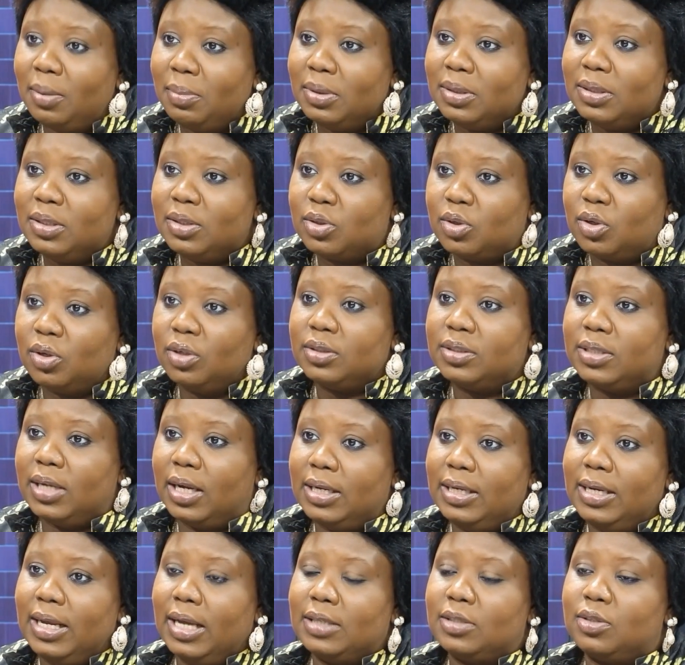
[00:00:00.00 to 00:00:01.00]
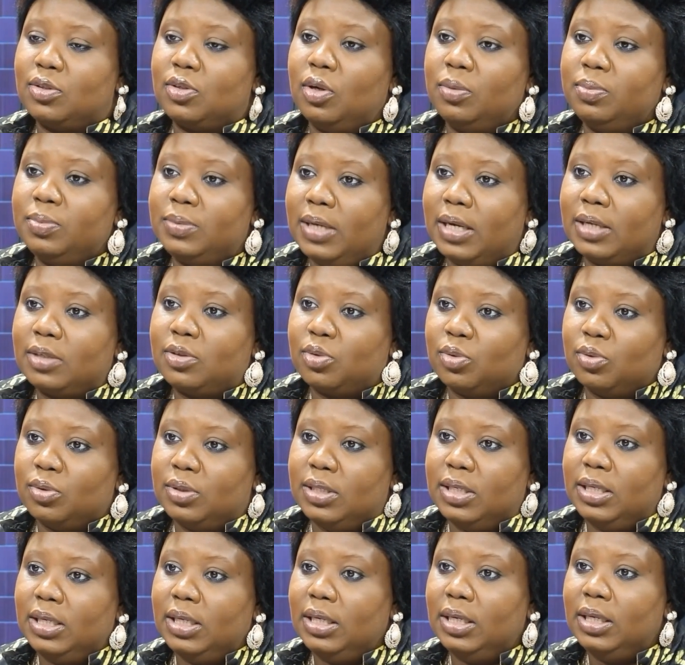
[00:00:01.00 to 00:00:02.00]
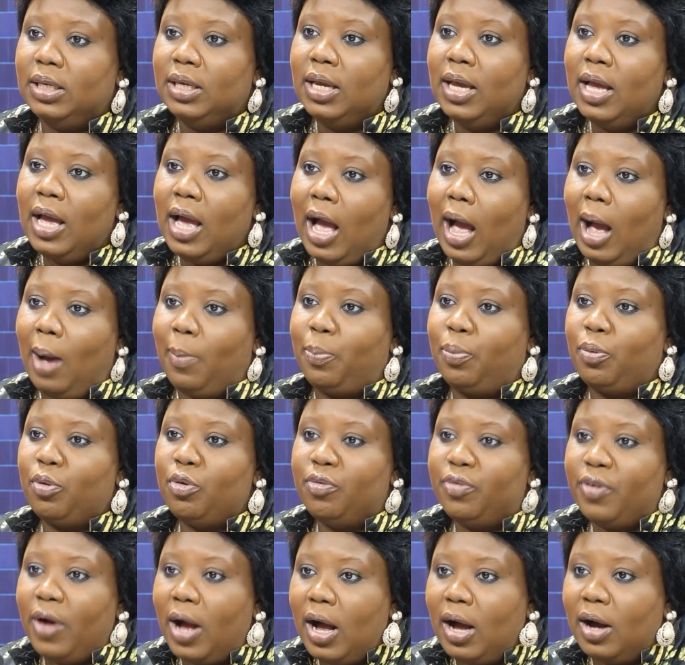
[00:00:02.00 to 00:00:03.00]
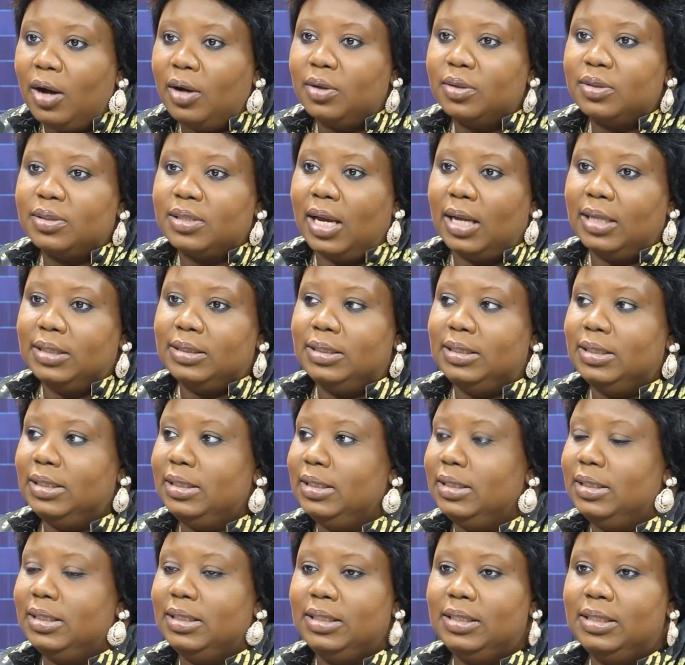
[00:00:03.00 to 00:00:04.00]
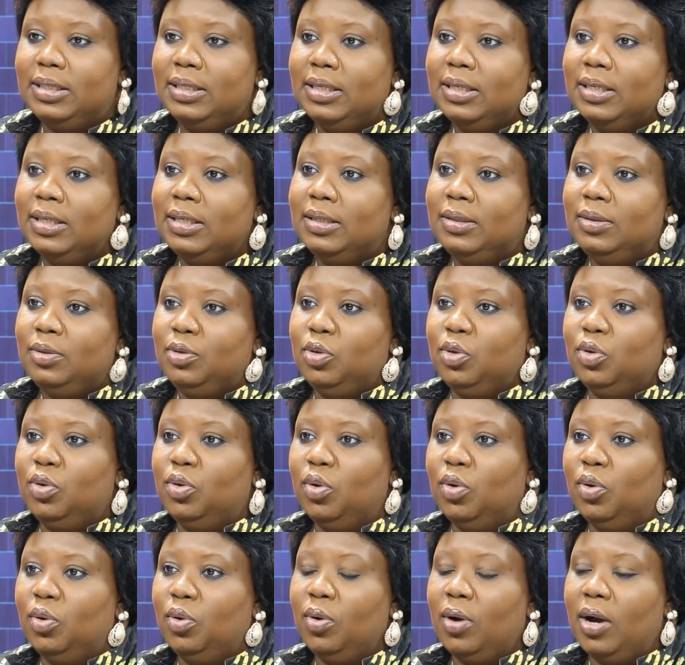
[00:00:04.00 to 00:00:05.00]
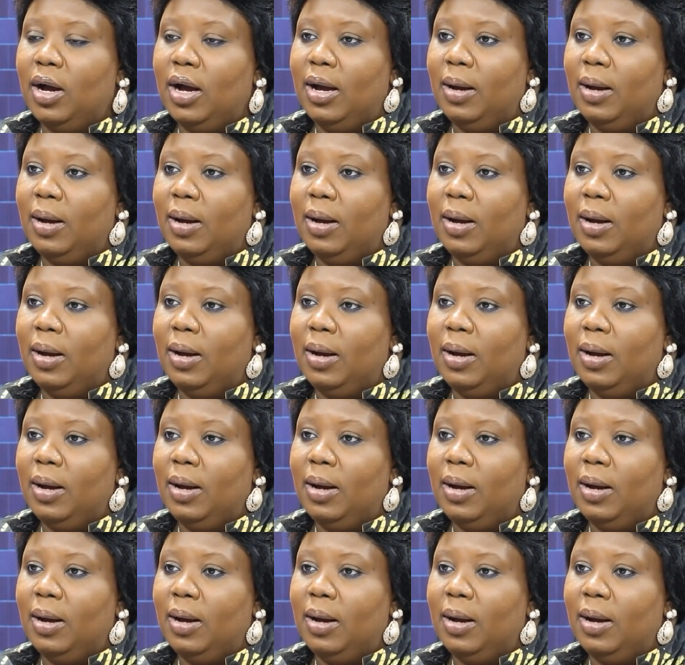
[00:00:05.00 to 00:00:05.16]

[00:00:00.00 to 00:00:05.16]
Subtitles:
them in this country and they are subject to the approvals and the, you know,